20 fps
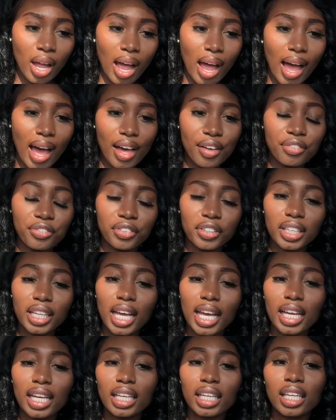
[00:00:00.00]
I feel
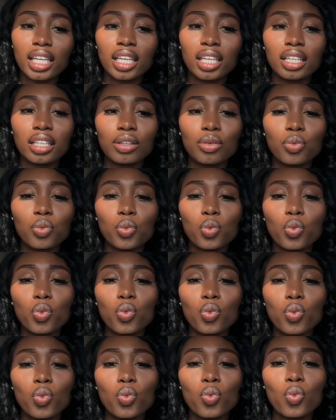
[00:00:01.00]
like
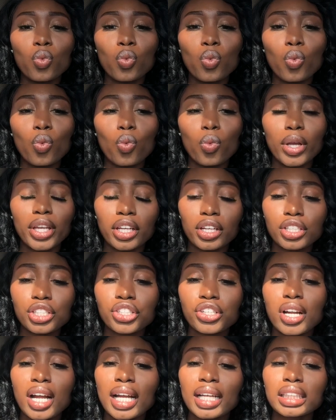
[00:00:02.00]
when you're
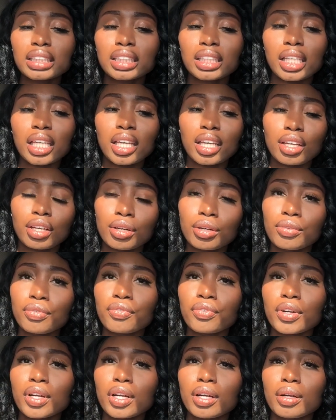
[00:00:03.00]
trying to heal
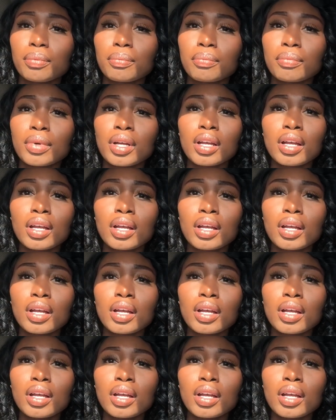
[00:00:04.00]
from